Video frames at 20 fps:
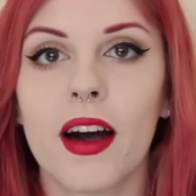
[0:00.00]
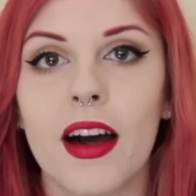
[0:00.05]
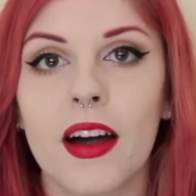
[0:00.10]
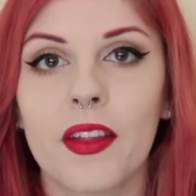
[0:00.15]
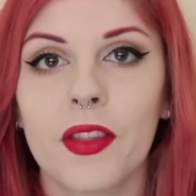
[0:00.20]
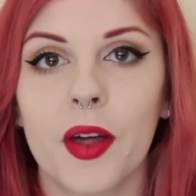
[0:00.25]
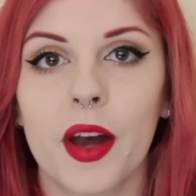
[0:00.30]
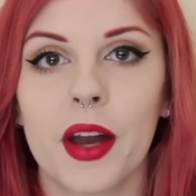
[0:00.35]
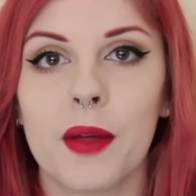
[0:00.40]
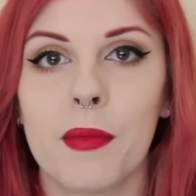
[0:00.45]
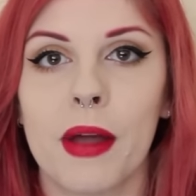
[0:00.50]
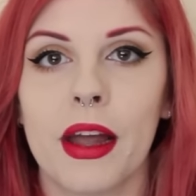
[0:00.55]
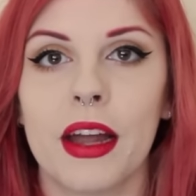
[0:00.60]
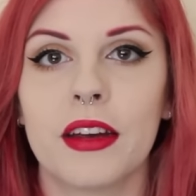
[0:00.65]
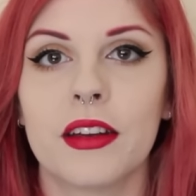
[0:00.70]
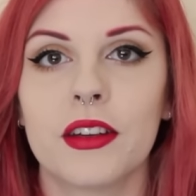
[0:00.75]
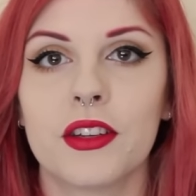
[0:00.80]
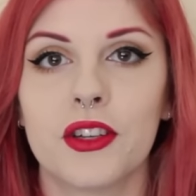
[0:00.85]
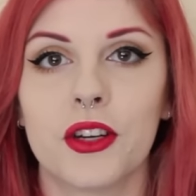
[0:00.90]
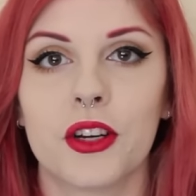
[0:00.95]
art that I
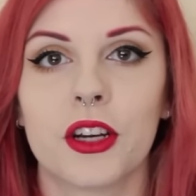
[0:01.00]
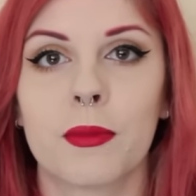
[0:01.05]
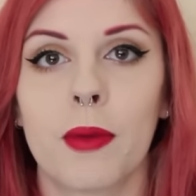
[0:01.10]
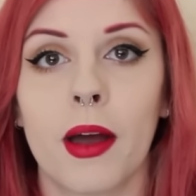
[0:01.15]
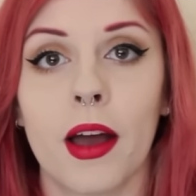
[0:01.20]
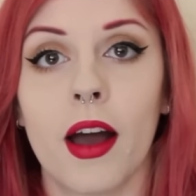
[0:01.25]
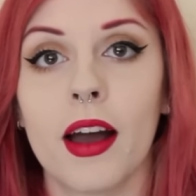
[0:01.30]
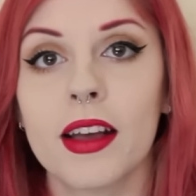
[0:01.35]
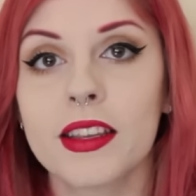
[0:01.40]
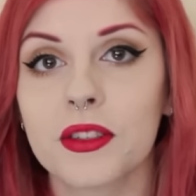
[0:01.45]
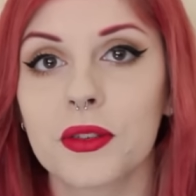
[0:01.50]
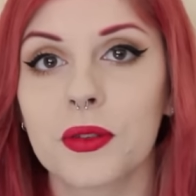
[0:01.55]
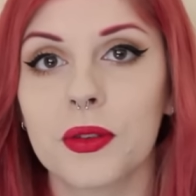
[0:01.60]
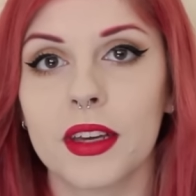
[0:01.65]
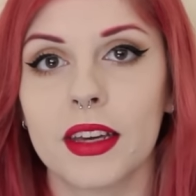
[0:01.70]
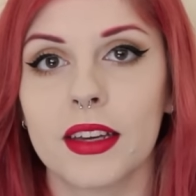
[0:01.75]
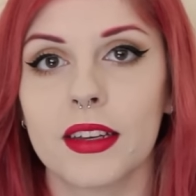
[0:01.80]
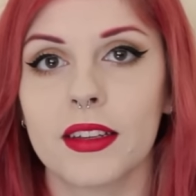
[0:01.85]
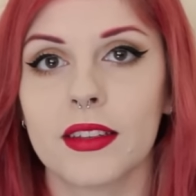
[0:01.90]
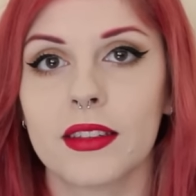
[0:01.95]
made during my high school
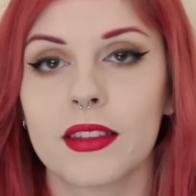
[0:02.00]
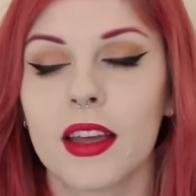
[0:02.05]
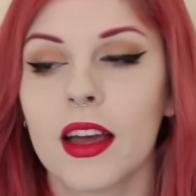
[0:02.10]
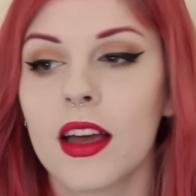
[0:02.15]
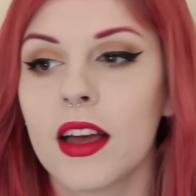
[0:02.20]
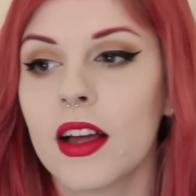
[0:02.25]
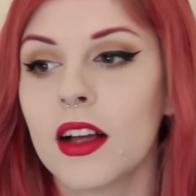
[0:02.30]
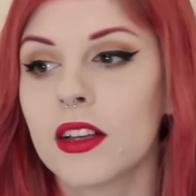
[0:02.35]
years.